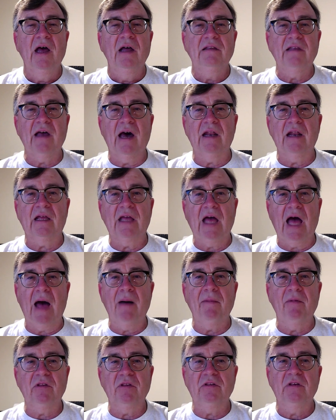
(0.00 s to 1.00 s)
down in the
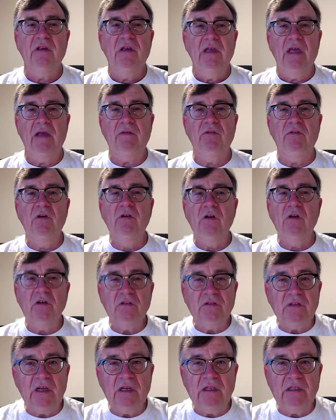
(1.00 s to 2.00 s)
comments if you
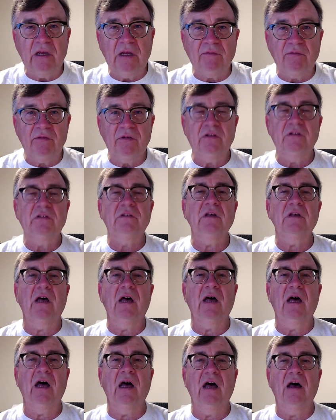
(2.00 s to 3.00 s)
notice any difference,
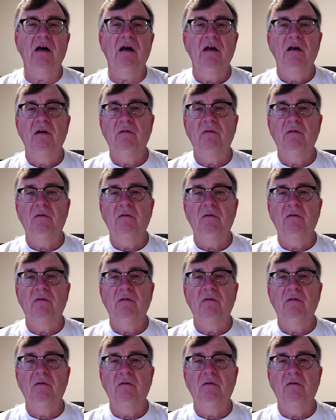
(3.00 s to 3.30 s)
uh,